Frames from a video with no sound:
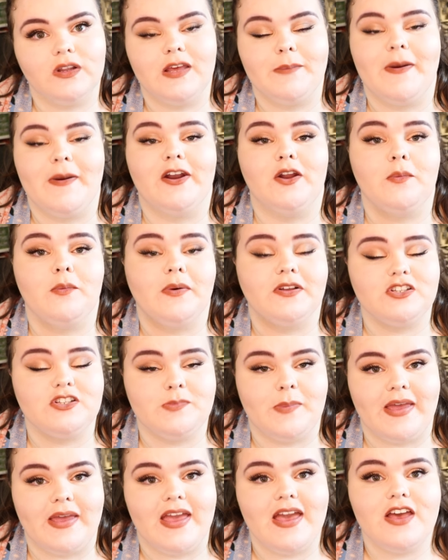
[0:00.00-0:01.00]
He might not want to
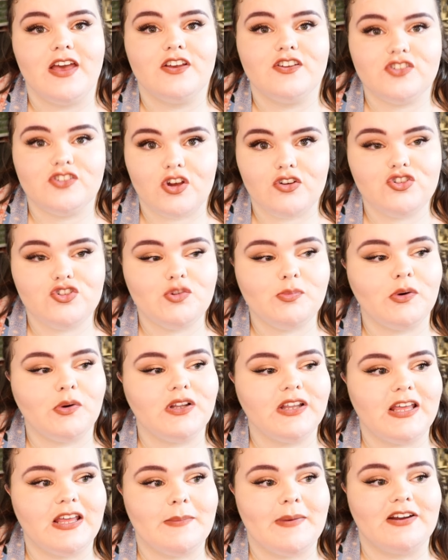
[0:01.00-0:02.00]
be
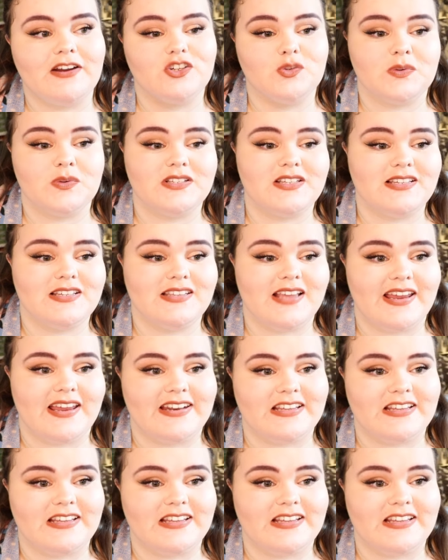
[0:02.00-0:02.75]
sociable, he might just want to stay